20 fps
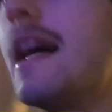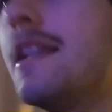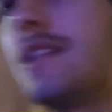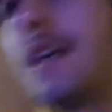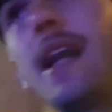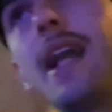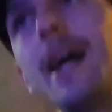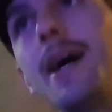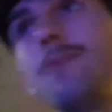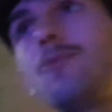And
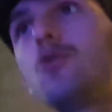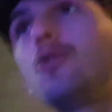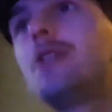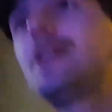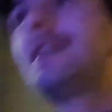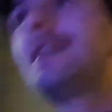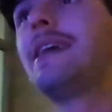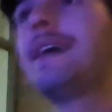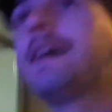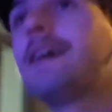
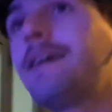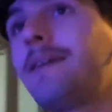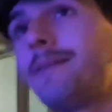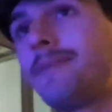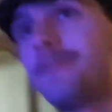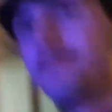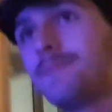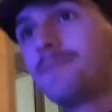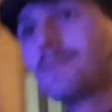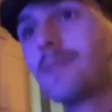alhamdulillah,
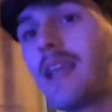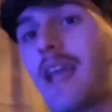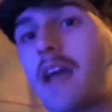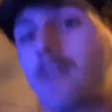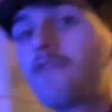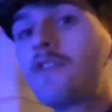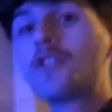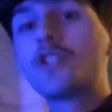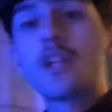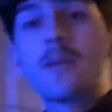
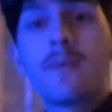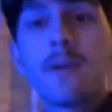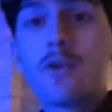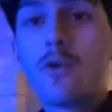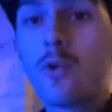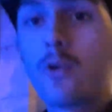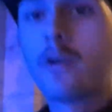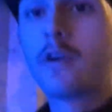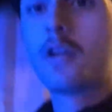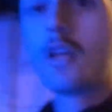every time I
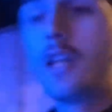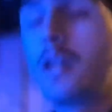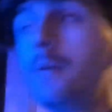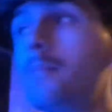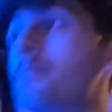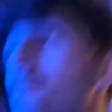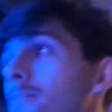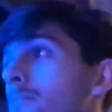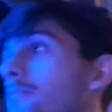go to a club,